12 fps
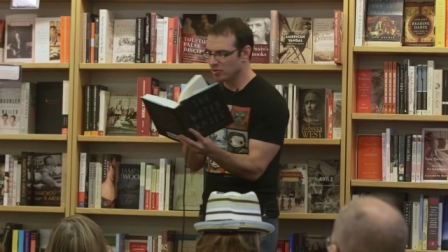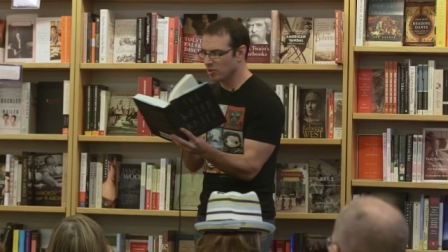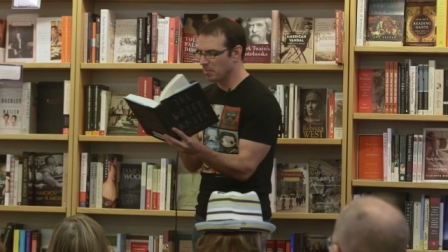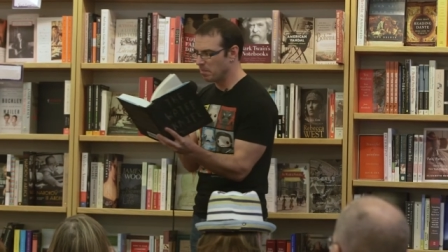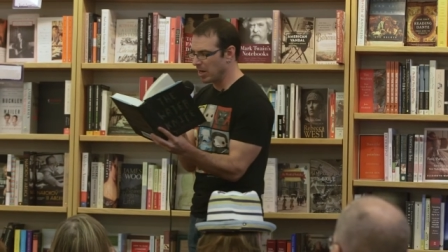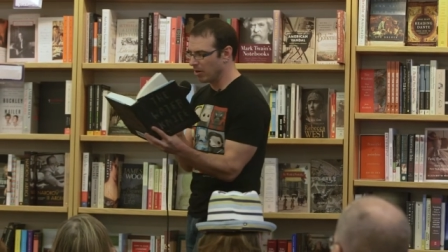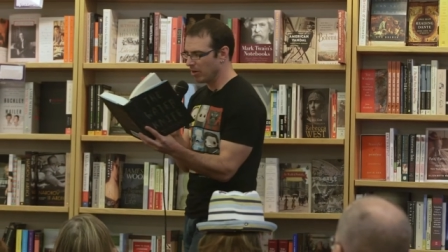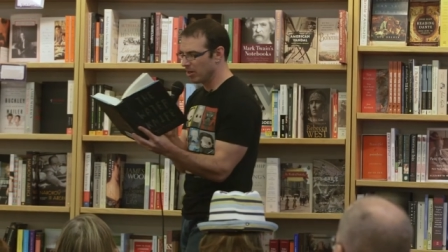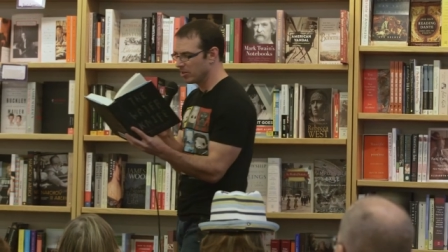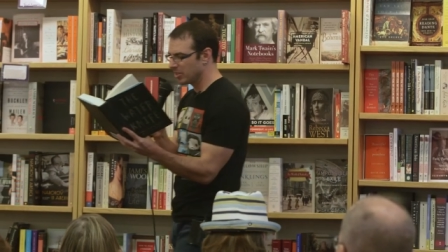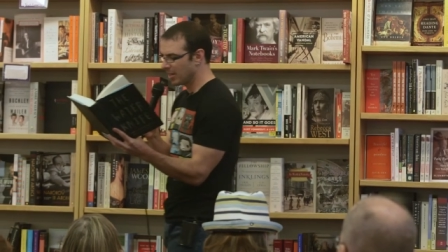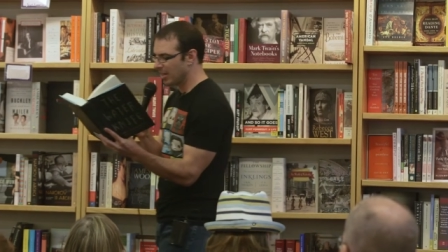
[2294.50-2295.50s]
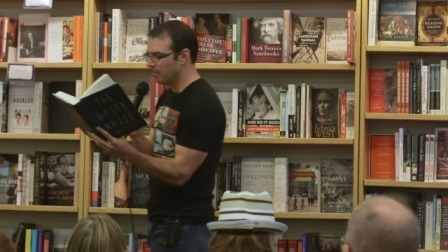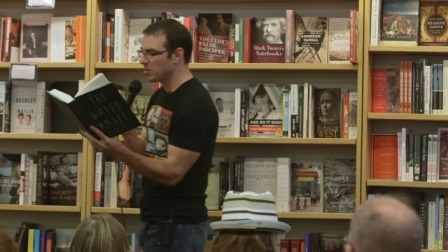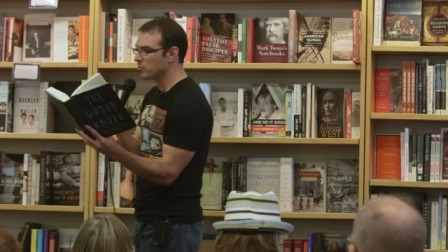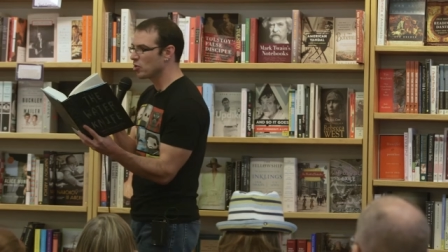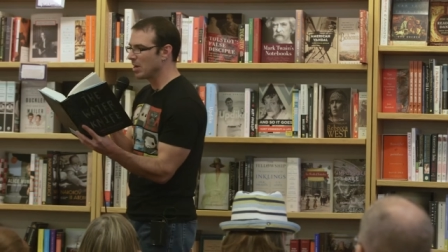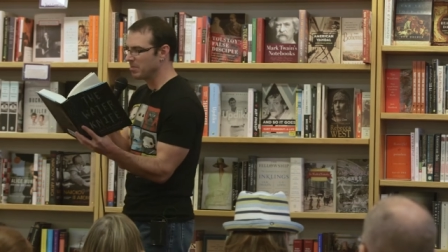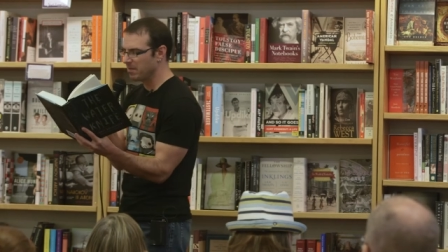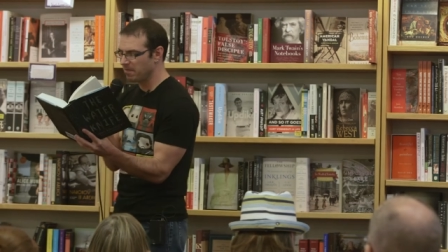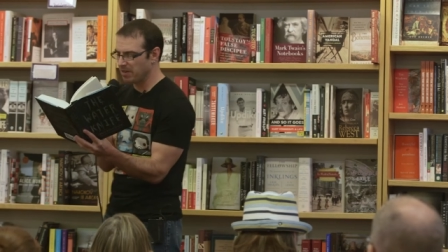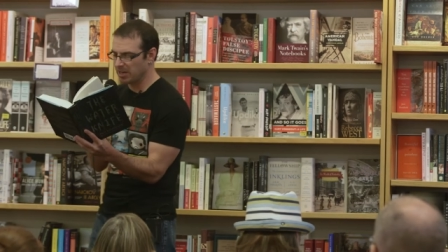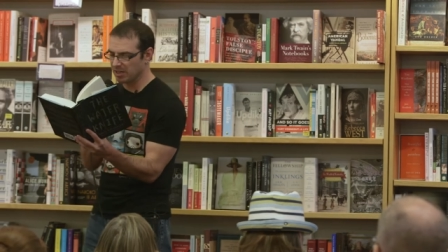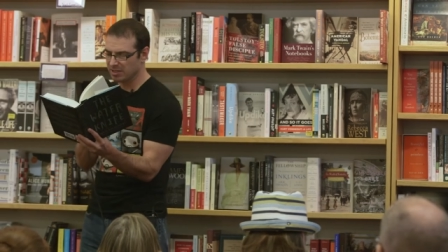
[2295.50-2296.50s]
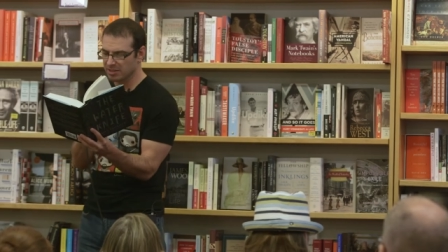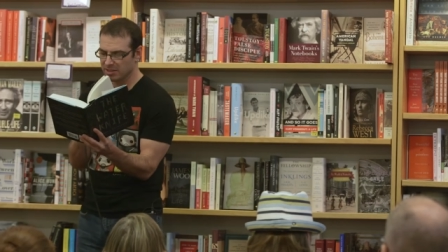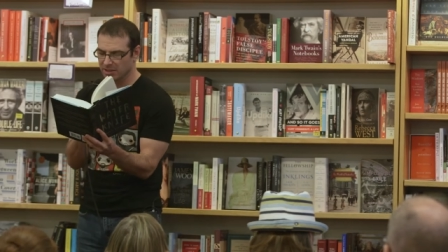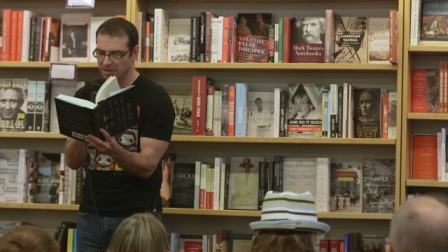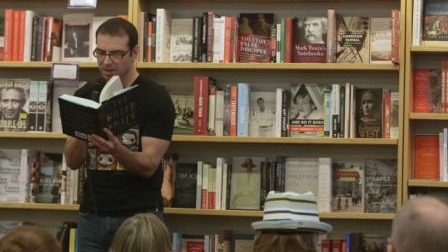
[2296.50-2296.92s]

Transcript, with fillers: through the barriers that kept them trapped in Phoenix.